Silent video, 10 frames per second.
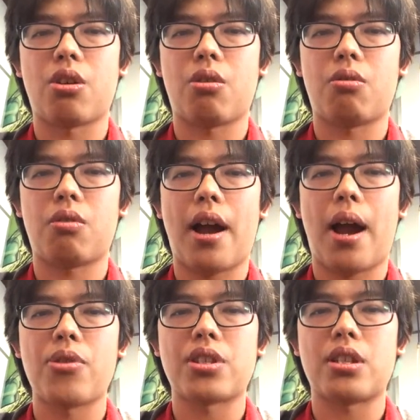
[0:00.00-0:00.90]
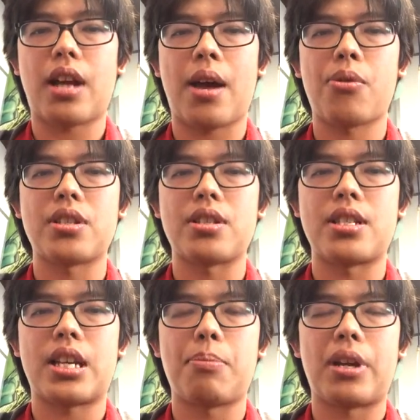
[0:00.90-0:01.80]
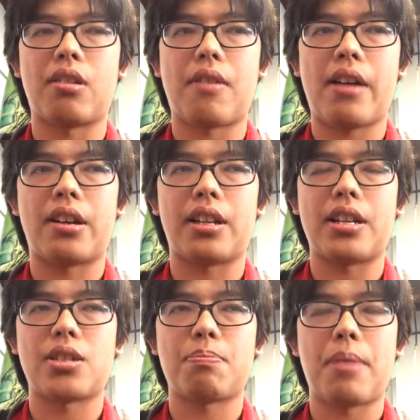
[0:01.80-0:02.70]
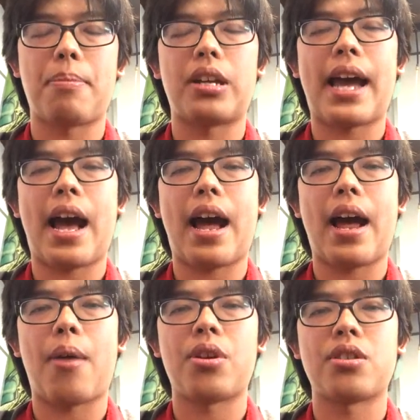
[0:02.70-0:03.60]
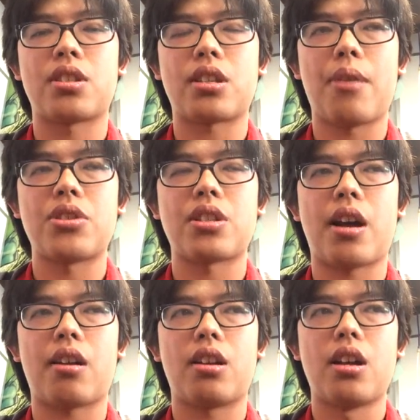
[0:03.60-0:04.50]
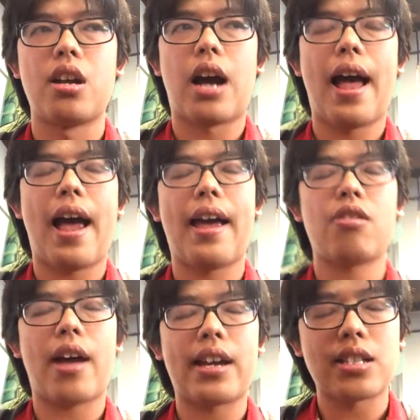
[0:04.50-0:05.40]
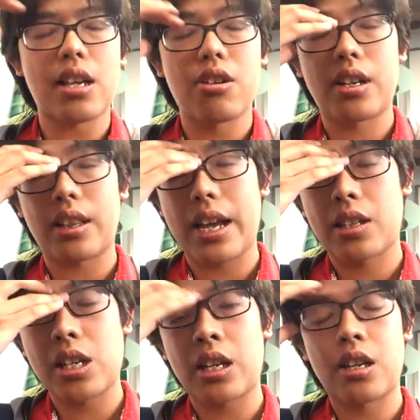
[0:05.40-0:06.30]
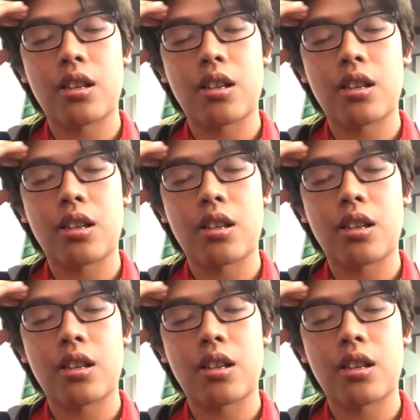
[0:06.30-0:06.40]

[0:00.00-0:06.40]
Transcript: so I wasn't skipping around at least. But yeah, I was not. I guess I didn't like